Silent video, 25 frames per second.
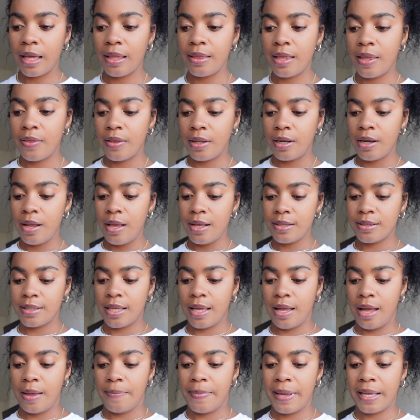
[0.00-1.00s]
And then the last
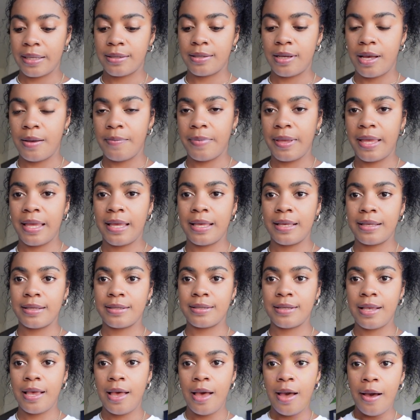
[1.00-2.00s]
thing I picked up
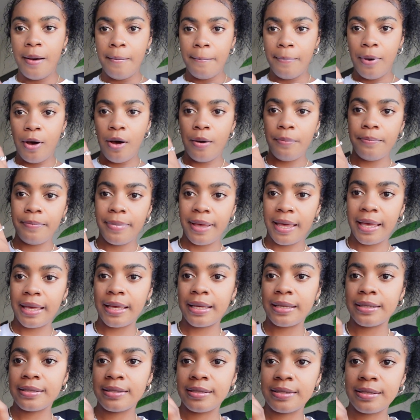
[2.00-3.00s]
is
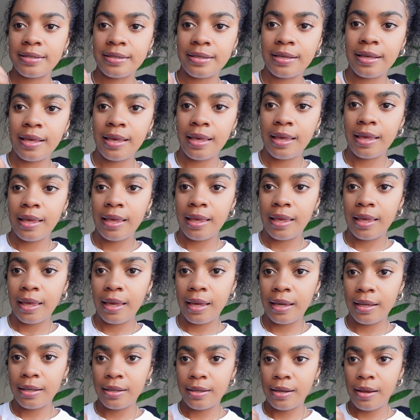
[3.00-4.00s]
Combears
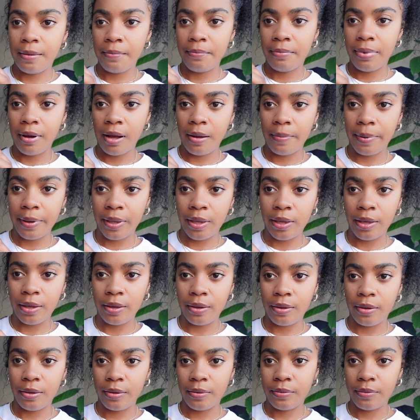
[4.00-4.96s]
in barbecue.